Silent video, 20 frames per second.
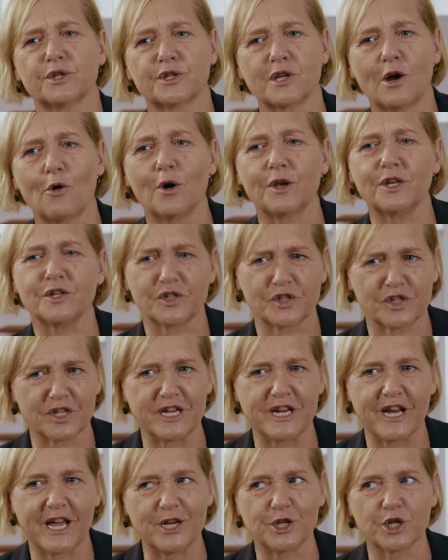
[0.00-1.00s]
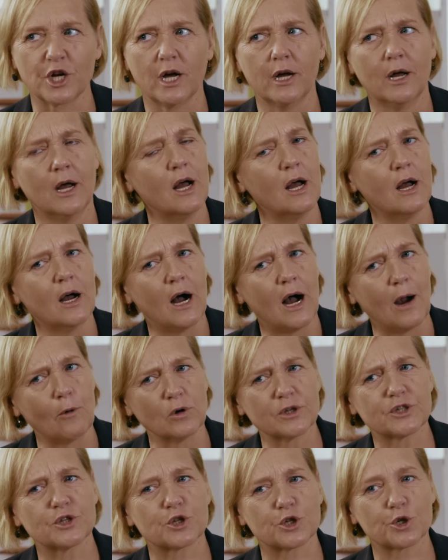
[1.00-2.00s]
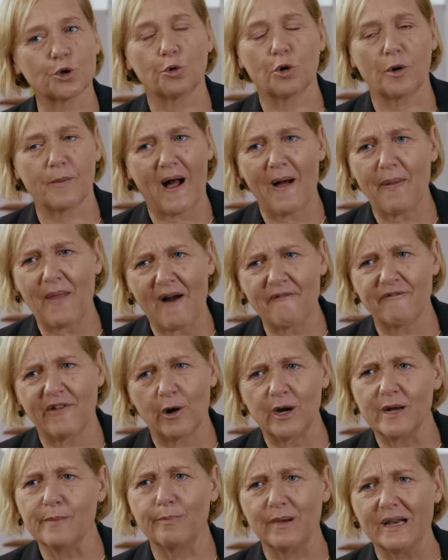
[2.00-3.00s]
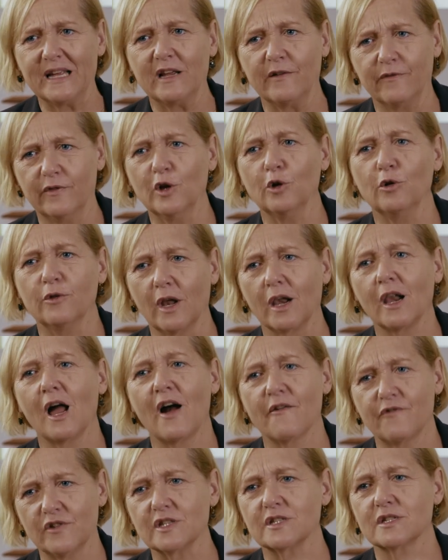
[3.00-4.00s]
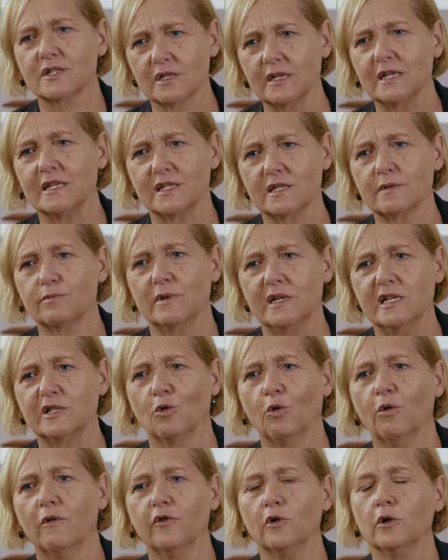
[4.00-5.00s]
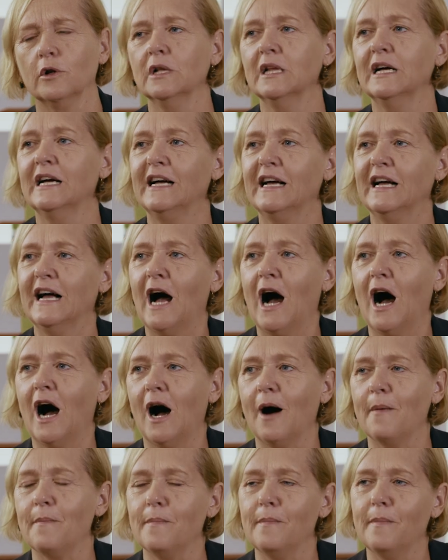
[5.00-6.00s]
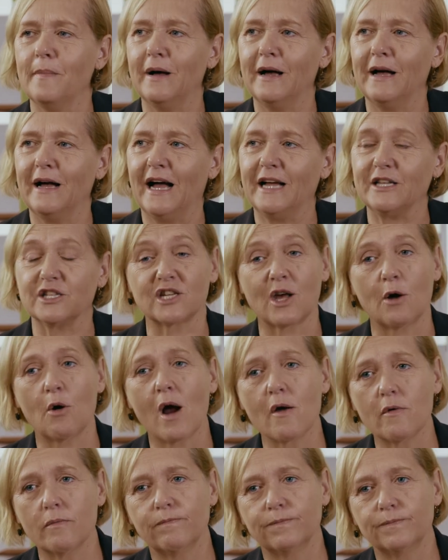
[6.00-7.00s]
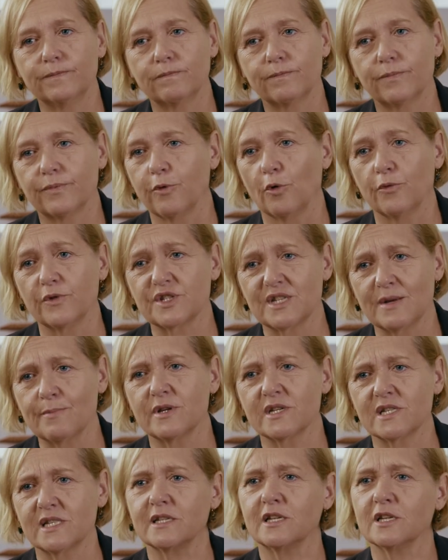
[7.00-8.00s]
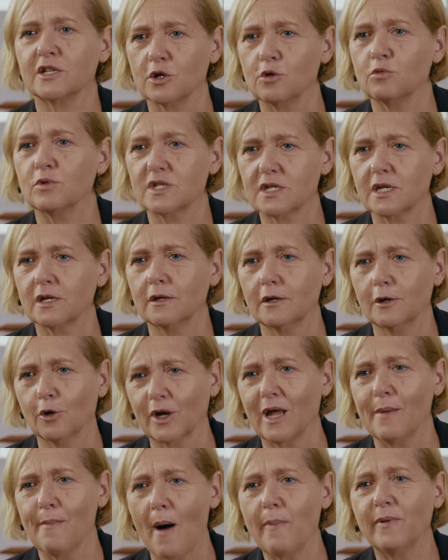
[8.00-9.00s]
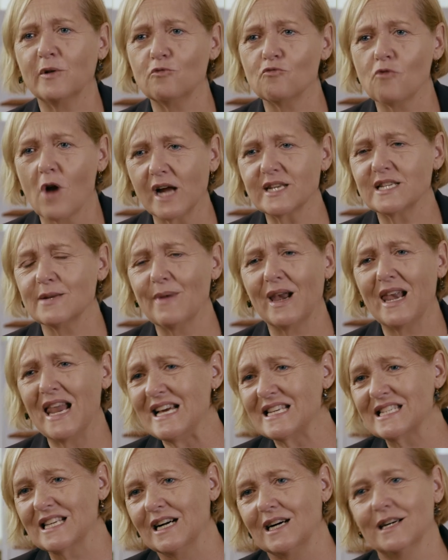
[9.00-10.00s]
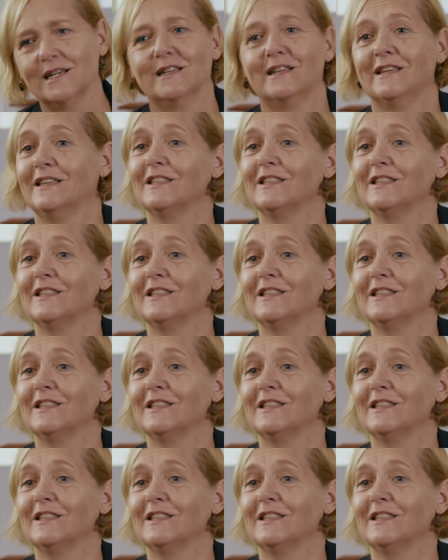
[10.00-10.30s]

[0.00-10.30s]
and so on as a teenager, I wasn't sure about that very bleak view that life is awful. And so I thought the simplest thing to do was to look him up and write him a letter.